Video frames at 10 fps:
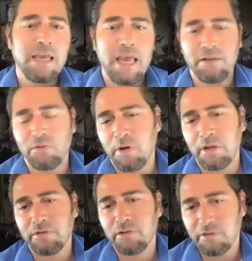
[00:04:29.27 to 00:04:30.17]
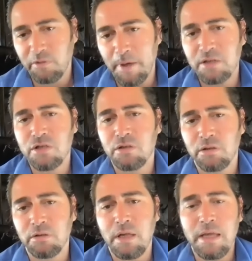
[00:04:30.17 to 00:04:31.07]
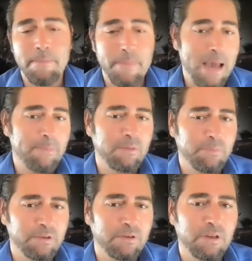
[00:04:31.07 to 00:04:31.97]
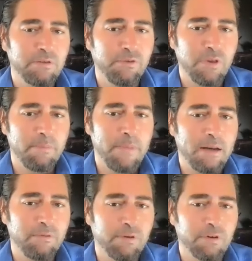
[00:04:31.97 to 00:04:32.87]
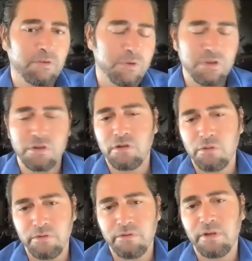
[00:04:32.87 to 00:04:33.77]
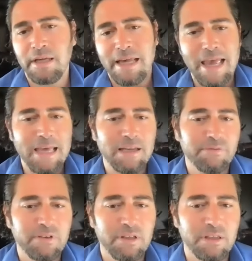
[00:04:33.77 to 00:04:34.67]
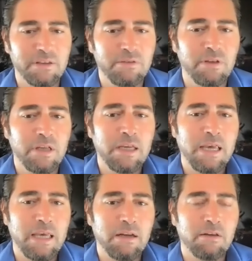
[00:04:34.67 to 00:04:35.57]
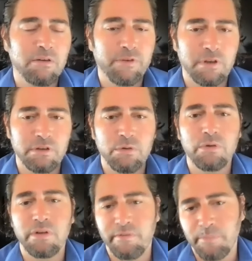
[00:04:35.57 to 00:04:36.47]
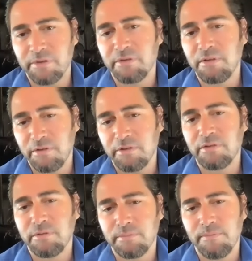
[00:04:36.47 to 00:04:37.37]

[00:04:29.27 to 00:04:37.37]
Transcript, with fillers: as well as our spatial mapping business for the metaverse, which includes NFTs and other very lucrative businesses.